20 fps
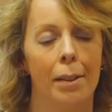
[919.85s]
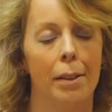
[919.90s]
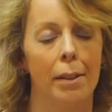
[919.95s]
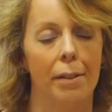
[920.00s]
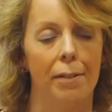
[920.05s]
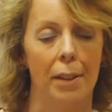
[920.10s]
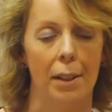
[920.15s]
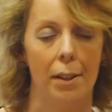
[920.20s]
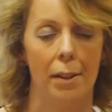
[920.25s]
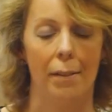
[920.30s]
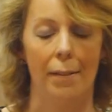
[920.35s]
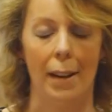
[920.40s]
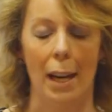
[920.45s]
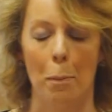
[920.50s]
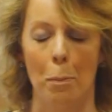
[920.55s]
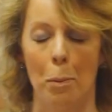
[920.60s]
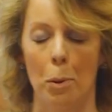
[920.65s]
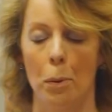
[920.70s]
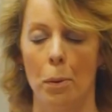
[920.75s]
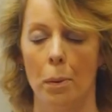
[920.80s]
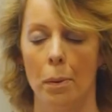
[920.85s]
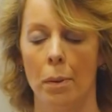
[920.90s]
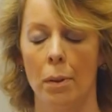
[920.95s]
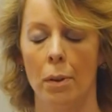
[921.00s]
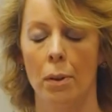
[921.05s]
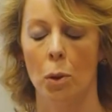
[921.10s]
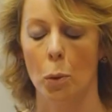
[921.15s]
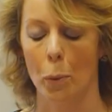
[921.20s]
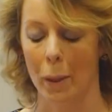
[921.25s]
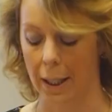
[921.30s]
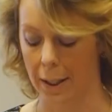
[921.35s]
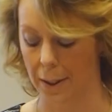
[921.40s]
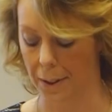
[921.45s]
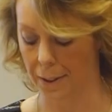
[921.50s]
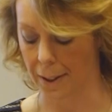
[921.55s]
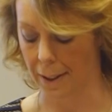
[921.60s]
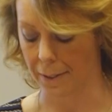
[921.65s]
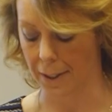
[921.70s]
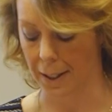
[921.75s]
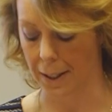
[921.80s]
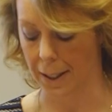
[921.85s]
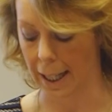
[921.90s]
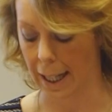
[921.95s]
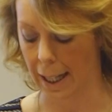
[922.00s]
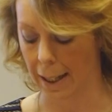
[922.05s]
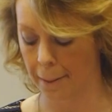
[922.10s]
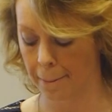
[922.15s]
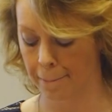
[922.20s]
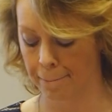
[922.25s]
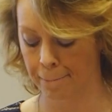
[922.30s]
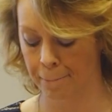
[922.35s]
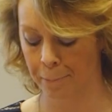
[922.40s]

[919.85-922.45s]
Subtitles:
the 5th of April 2017.